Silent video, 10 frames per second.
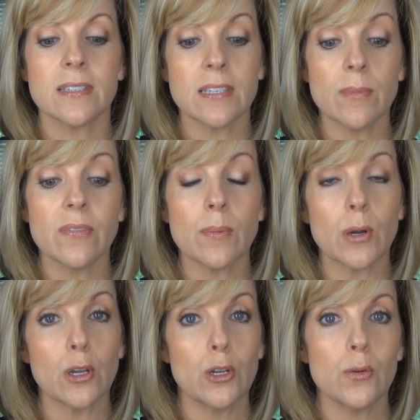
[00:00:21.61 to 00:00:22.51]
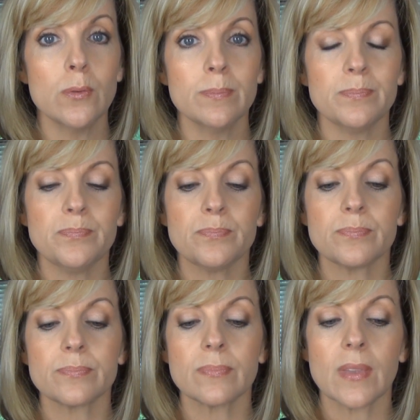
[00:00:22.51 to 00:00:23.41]
Some of them are new
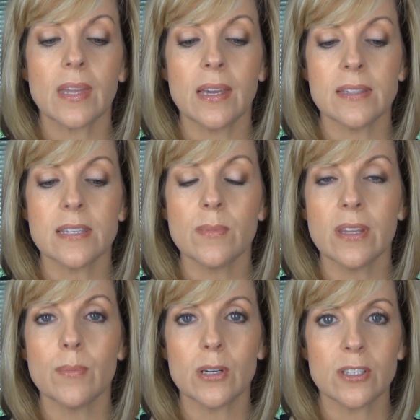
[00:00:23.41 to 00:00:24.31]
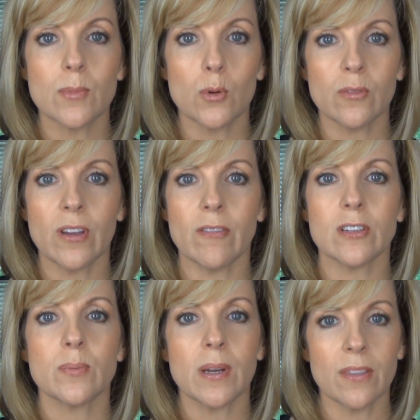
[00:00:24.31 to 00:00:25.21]
and some of them are some old
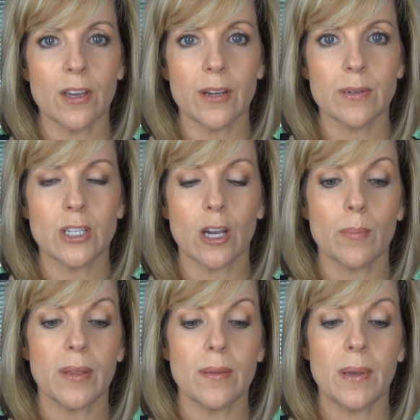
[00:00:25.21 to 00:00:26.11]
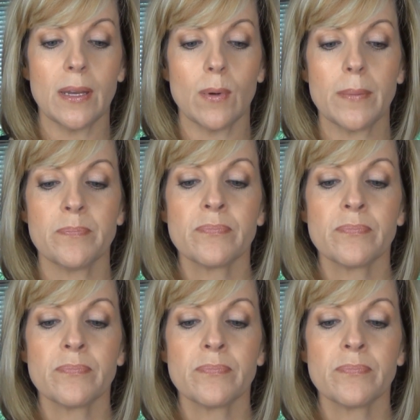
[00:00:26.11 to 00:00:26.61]
favorites, but I thought I would talk about them anyway.